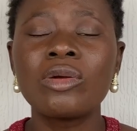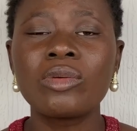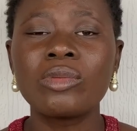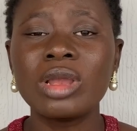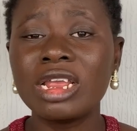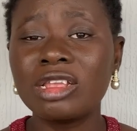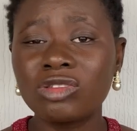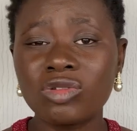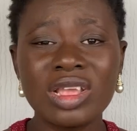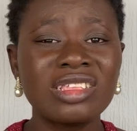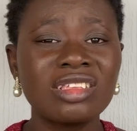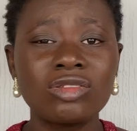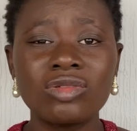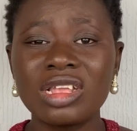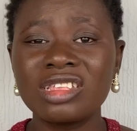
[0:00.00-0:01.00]
in
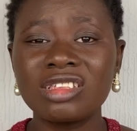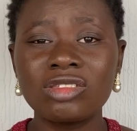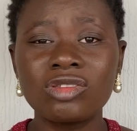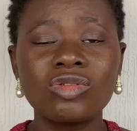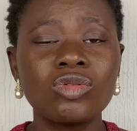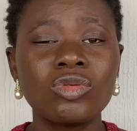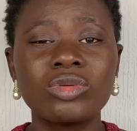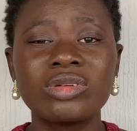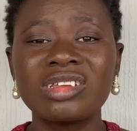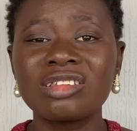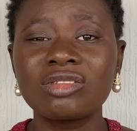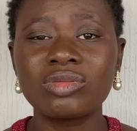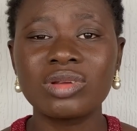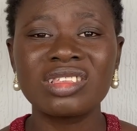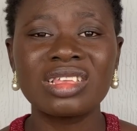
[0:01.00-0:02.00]
2022,
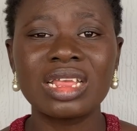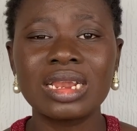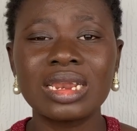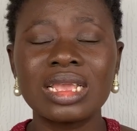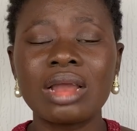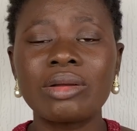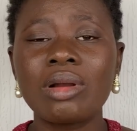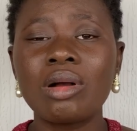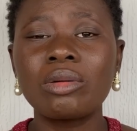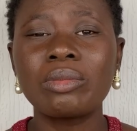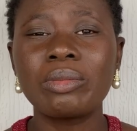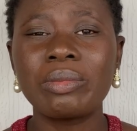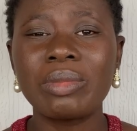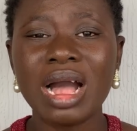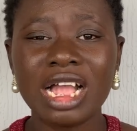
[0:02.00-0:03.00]
just recently around
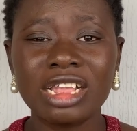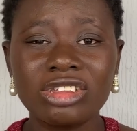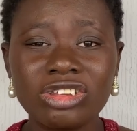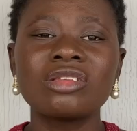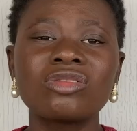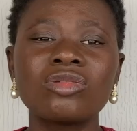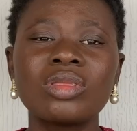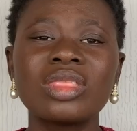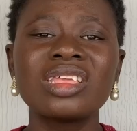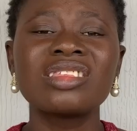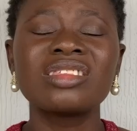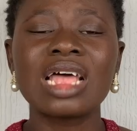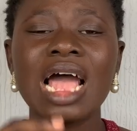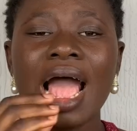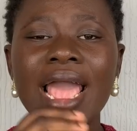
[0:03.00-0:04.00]
March. So this
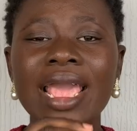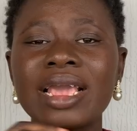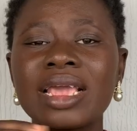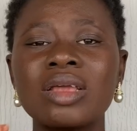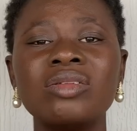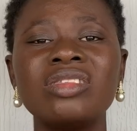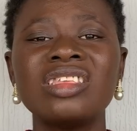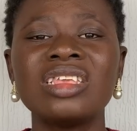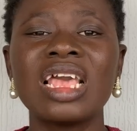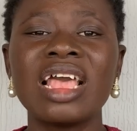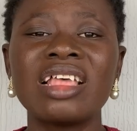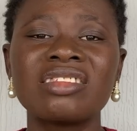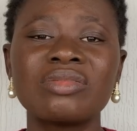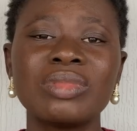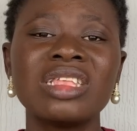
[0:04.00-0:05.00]

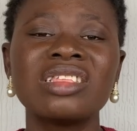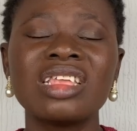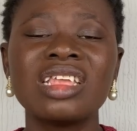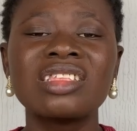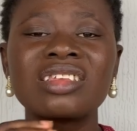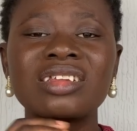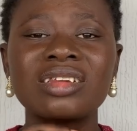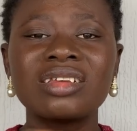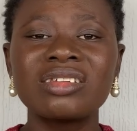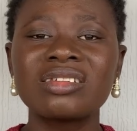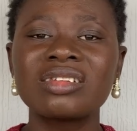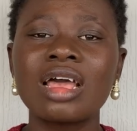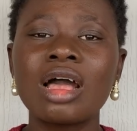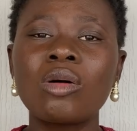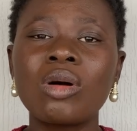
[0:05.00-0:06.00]
iQTS means
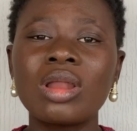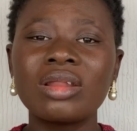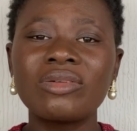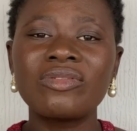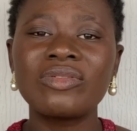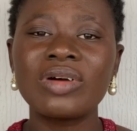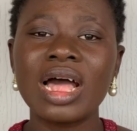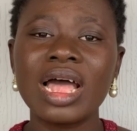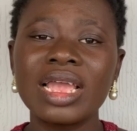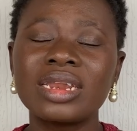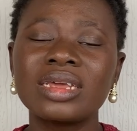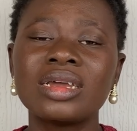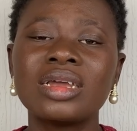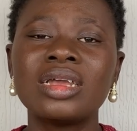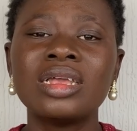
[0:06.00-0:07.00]
International
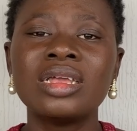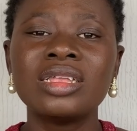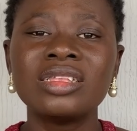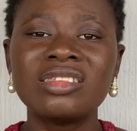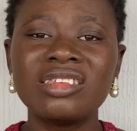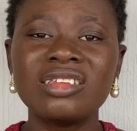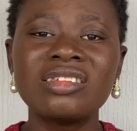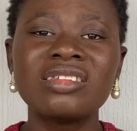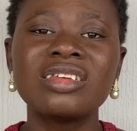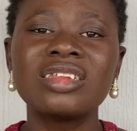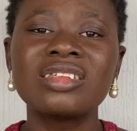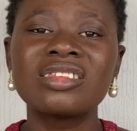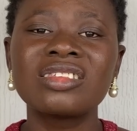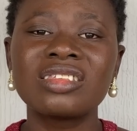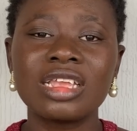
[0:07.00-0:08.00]
Qualified Teaching
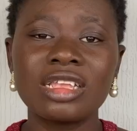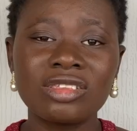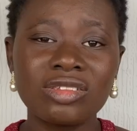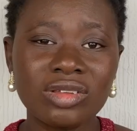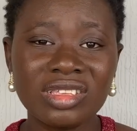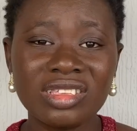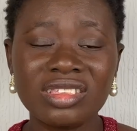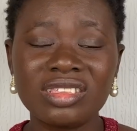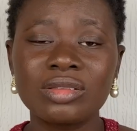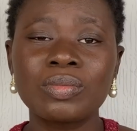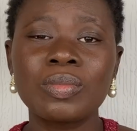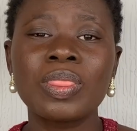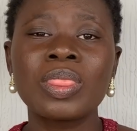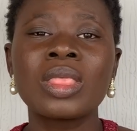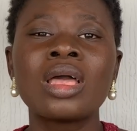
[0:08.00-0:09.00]
Status.
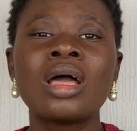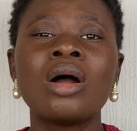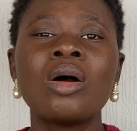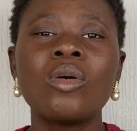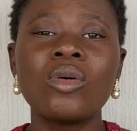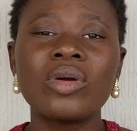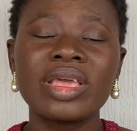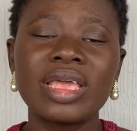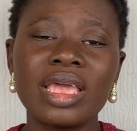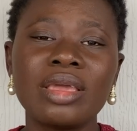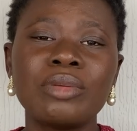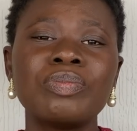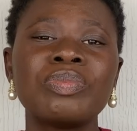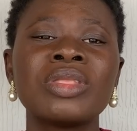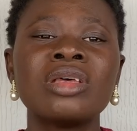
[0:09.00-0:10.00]

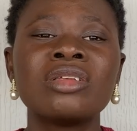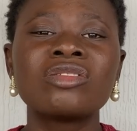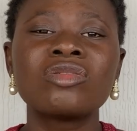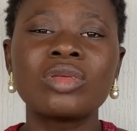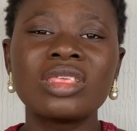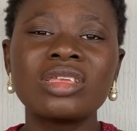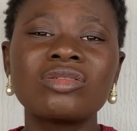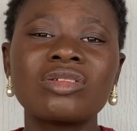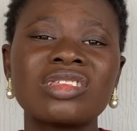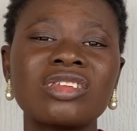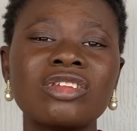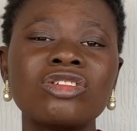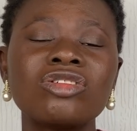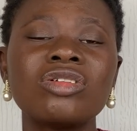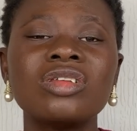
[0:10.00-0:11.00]
Okay, so this was
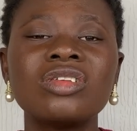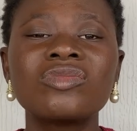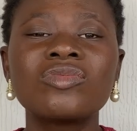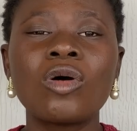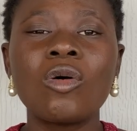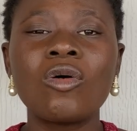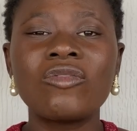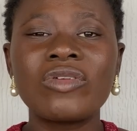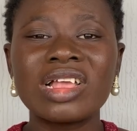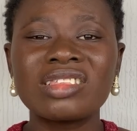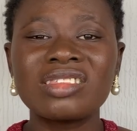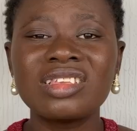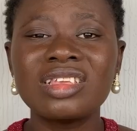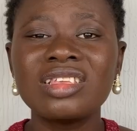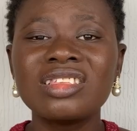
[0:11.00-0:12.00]
introduced for
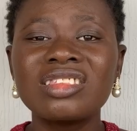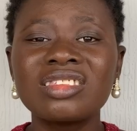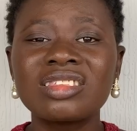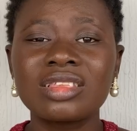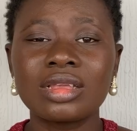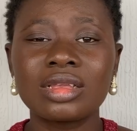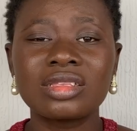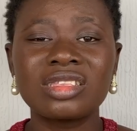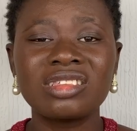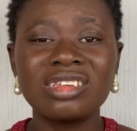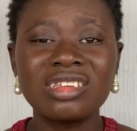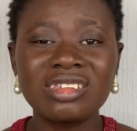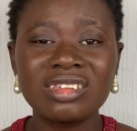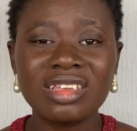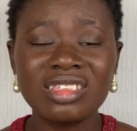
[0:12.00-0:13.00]
overseas
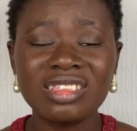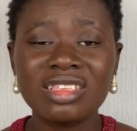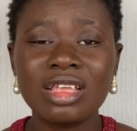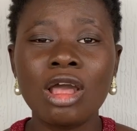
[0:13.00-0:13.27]
teachers